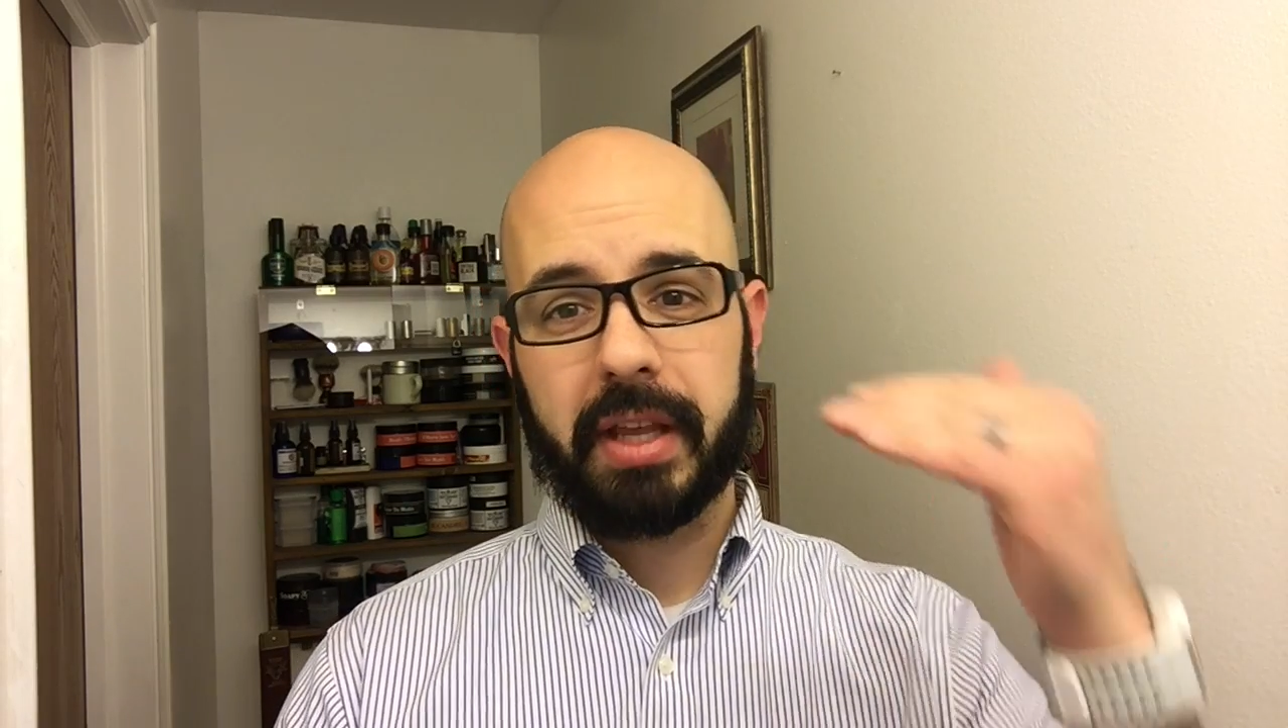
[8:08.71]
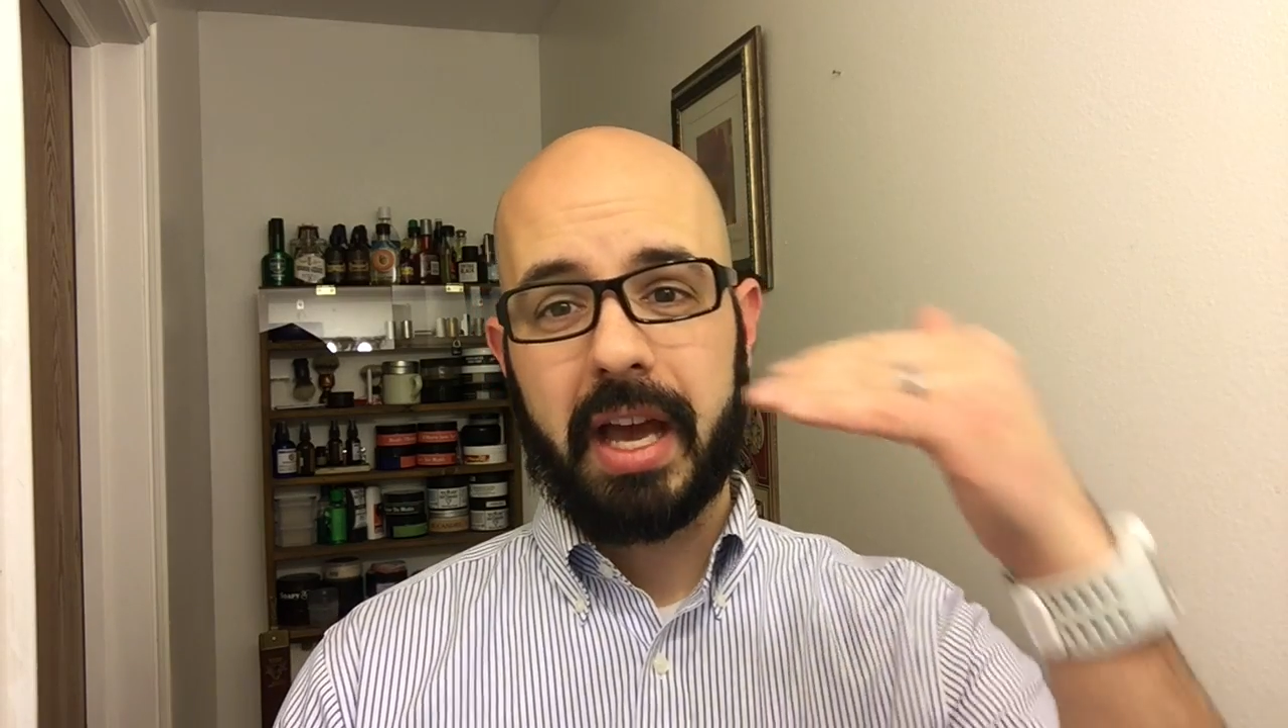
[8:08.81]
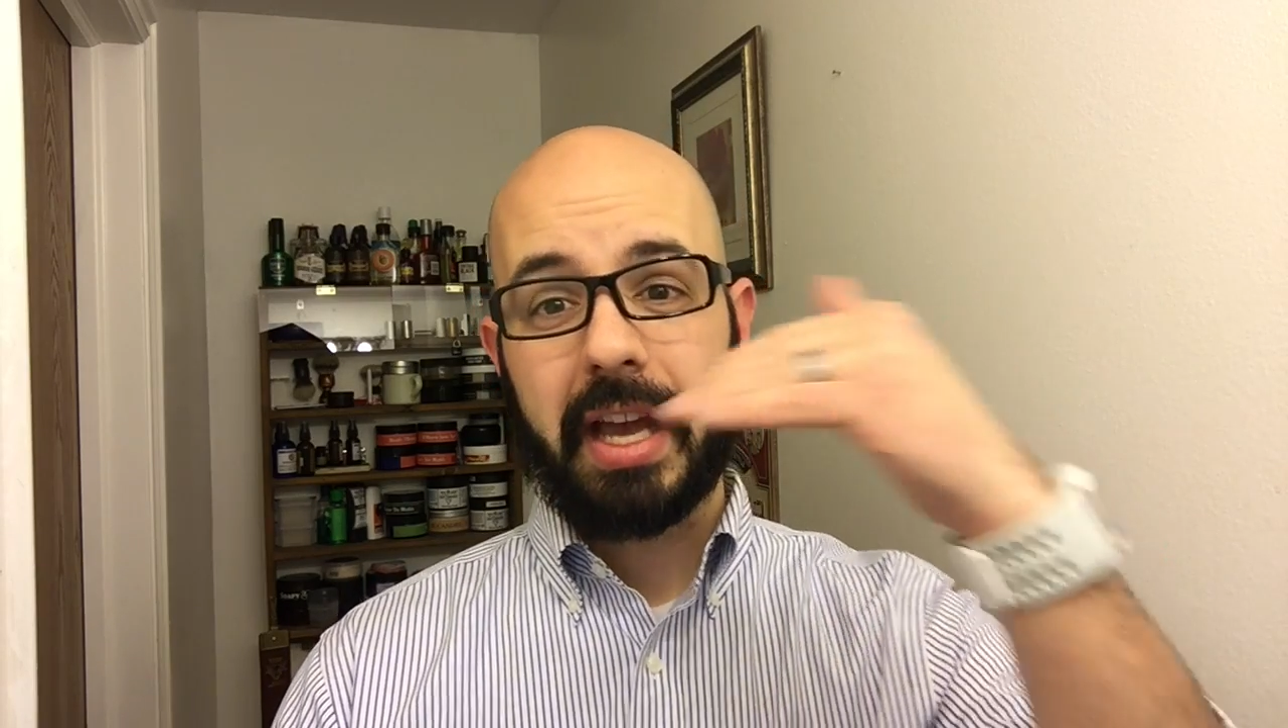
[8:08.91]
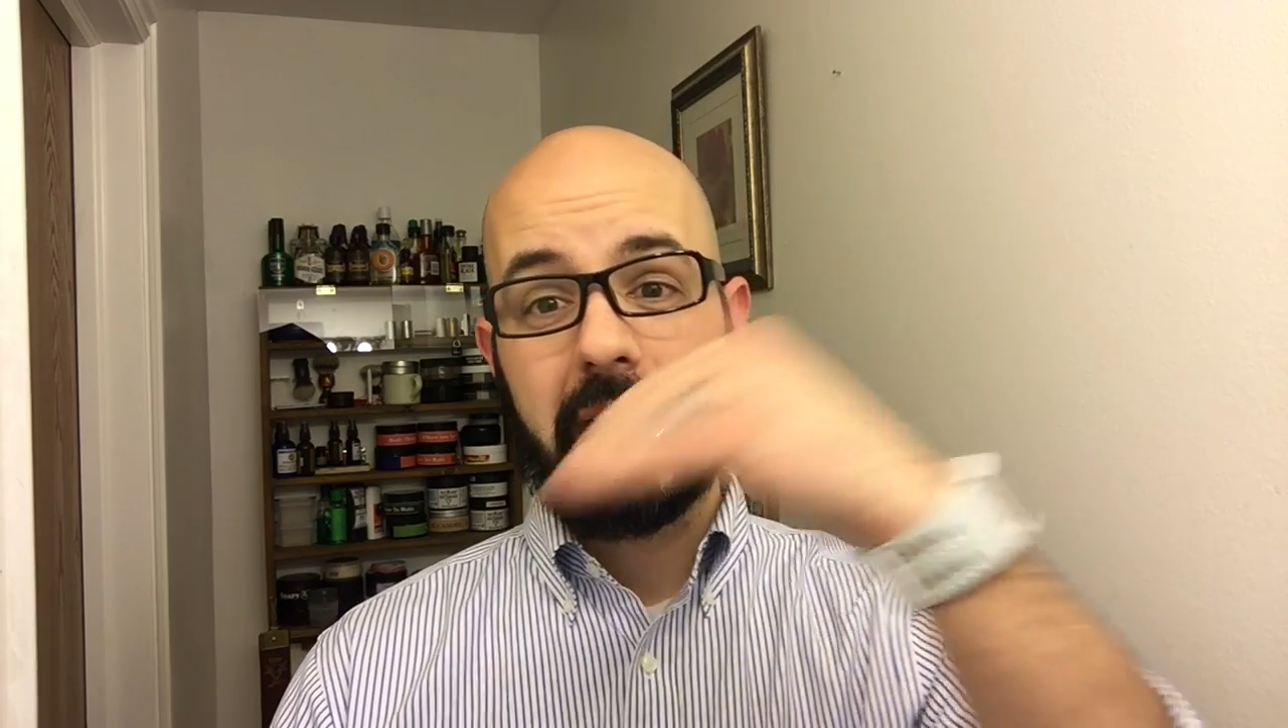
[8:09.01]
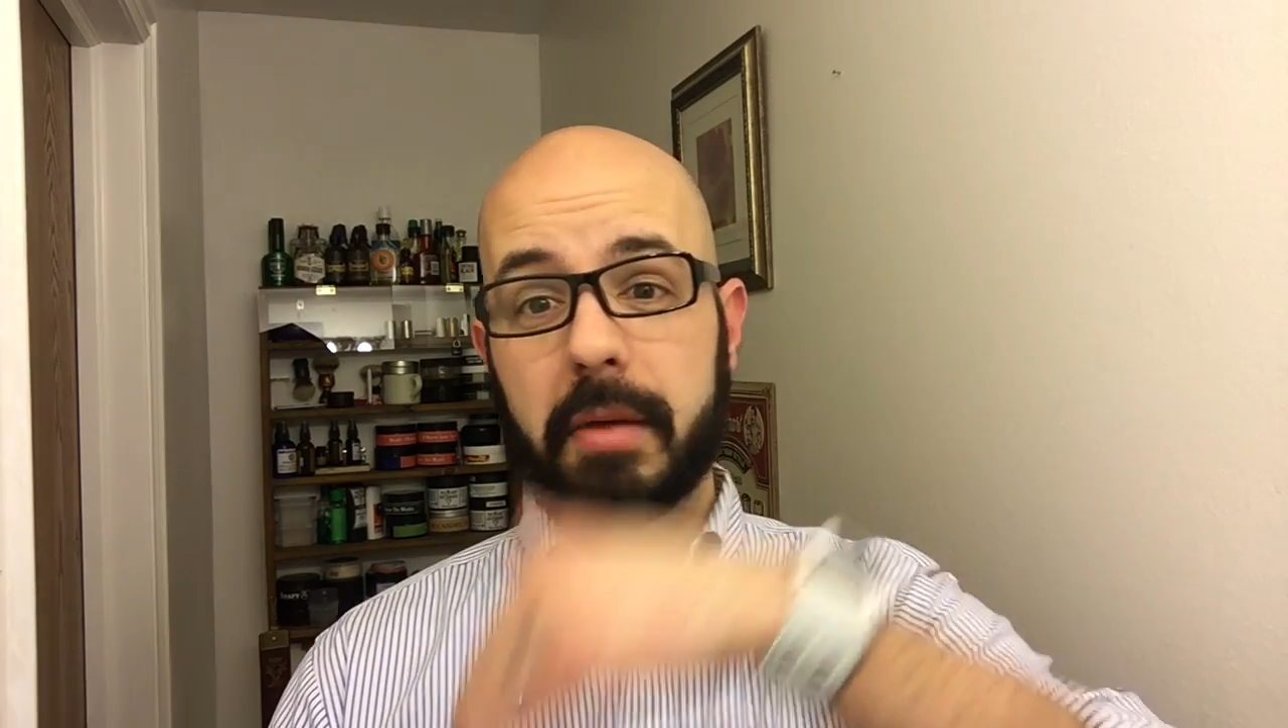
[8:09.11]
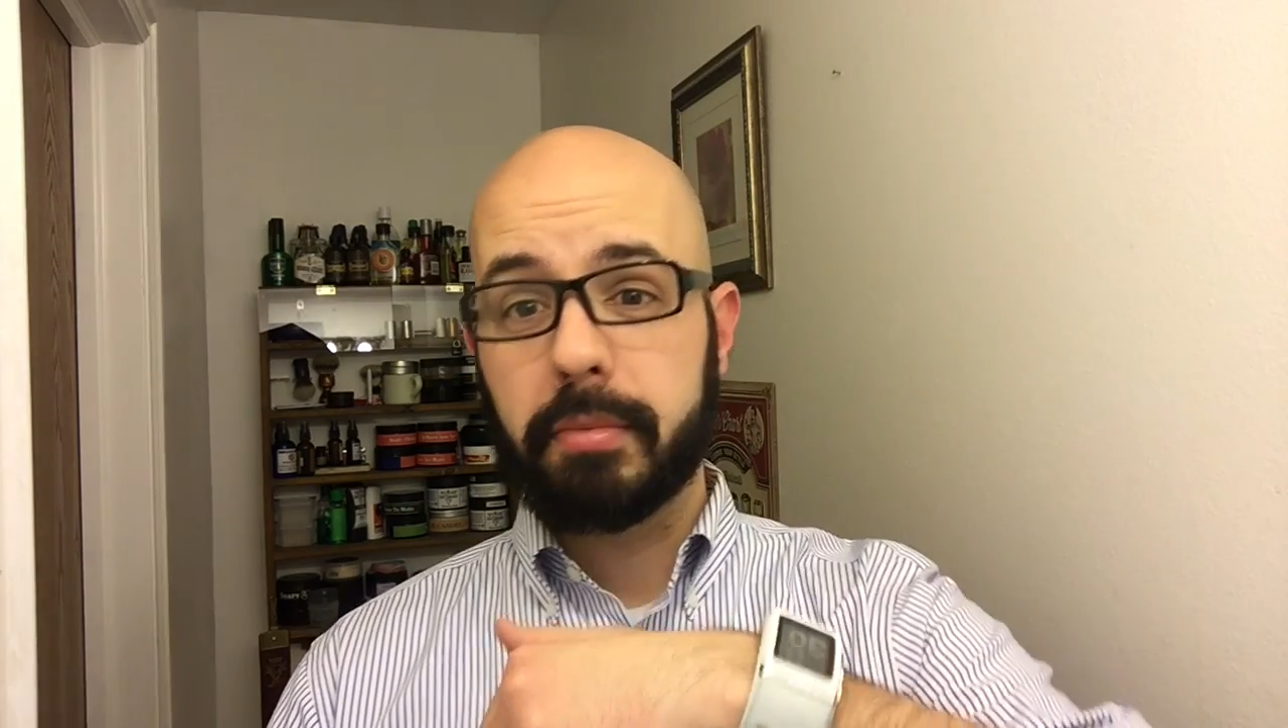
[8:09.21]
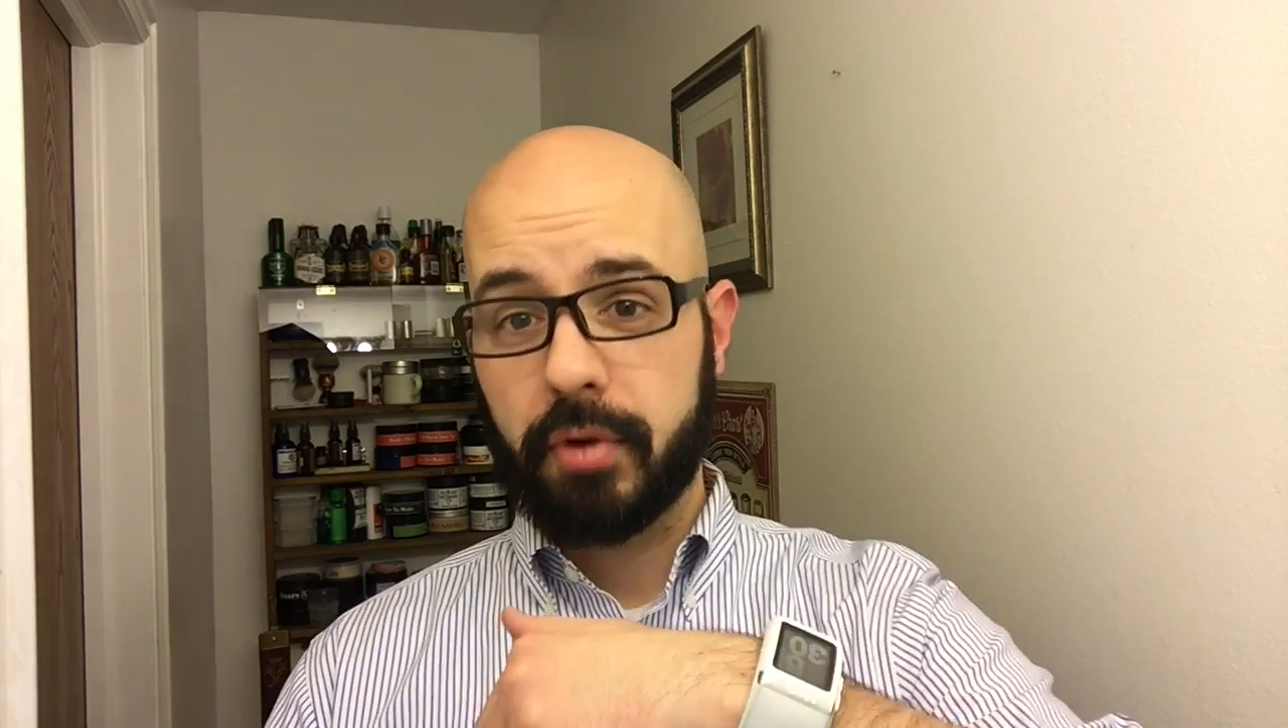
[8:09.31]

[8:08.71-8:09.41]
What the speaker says: the high-end